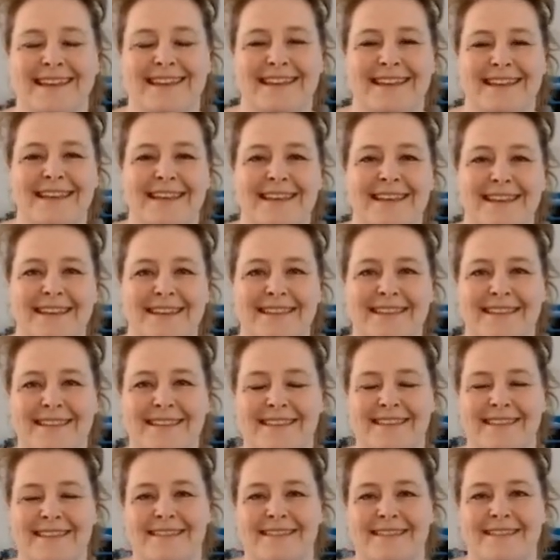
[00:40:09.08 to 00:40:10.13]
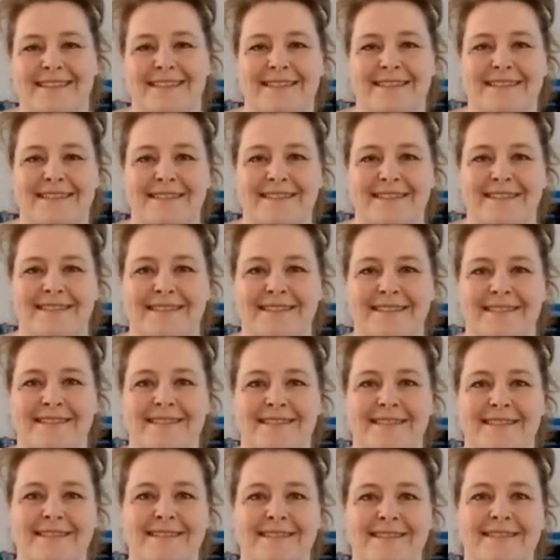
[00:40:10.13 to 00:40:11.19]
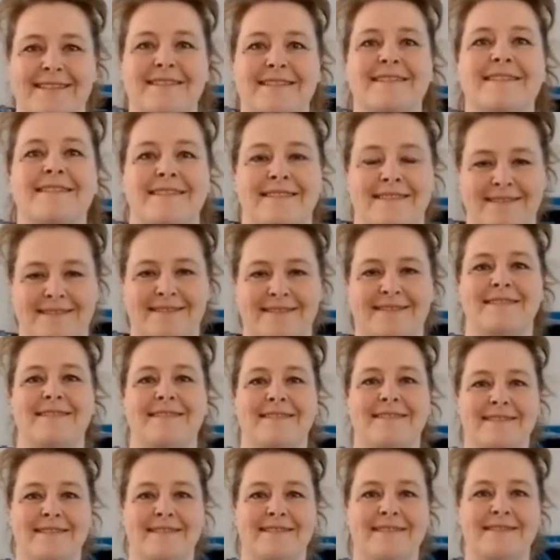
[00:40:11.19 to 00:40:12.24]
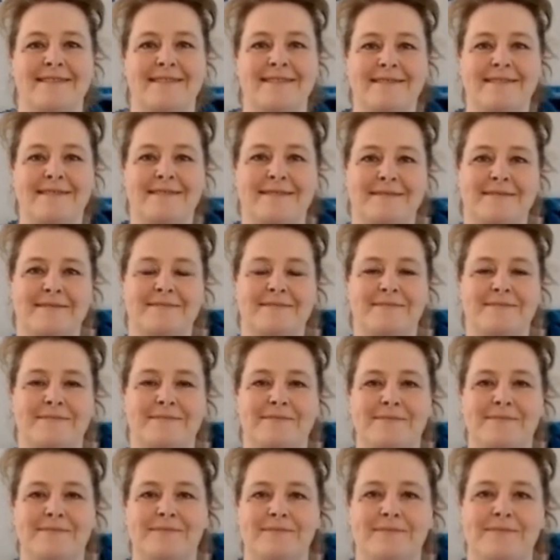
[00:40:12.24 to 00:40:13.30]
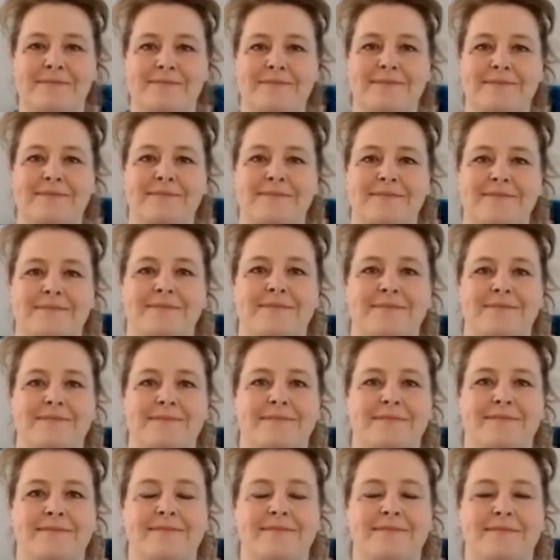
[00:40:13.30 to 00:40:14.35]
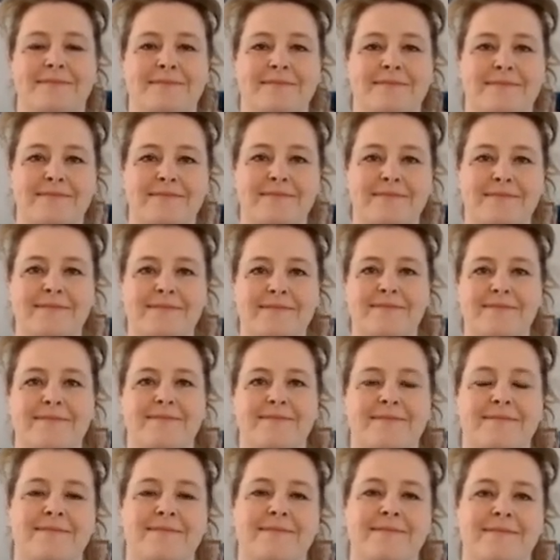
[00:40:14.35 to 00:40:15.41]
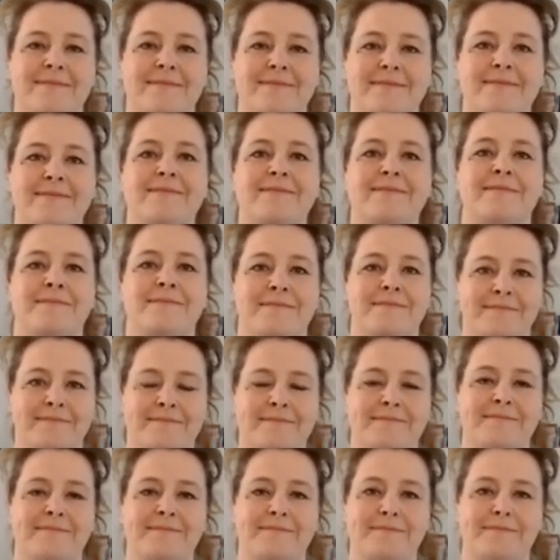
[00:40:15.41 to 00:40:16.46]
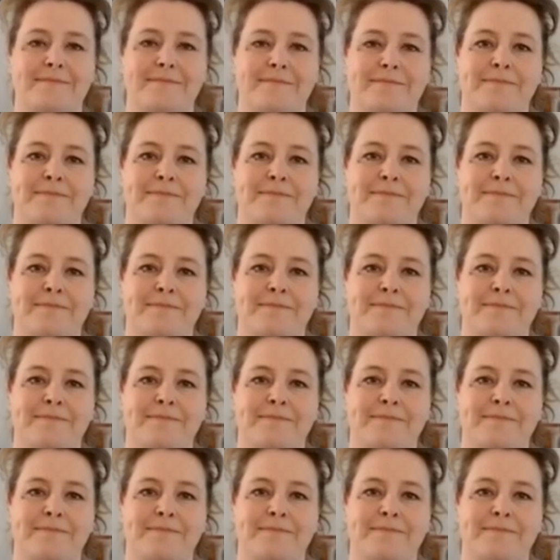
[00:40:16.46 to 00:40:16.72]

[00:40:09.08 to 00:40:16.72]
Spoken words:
The person shown says nothing.